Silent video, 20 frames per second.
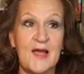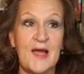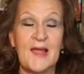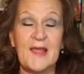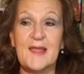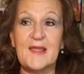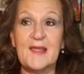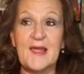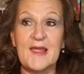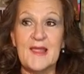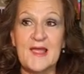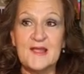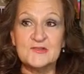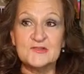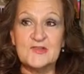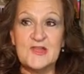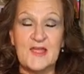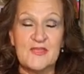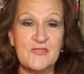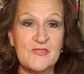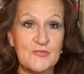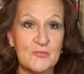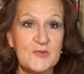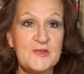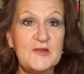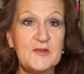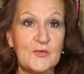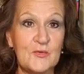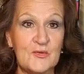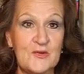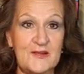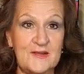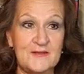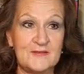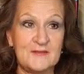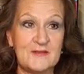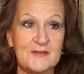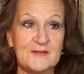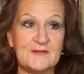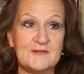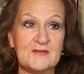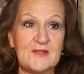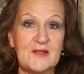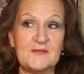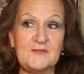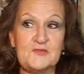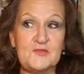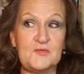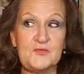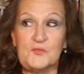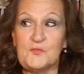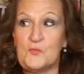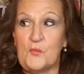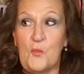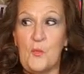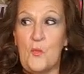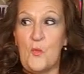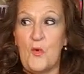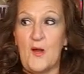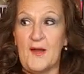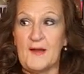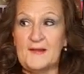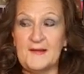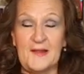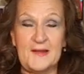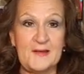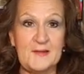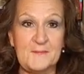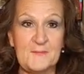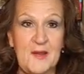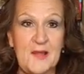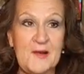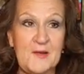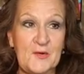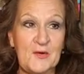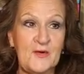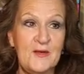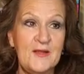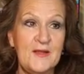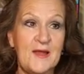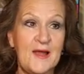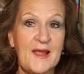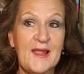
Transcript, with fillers: I, I actually had three degrees instead of just one and a minor,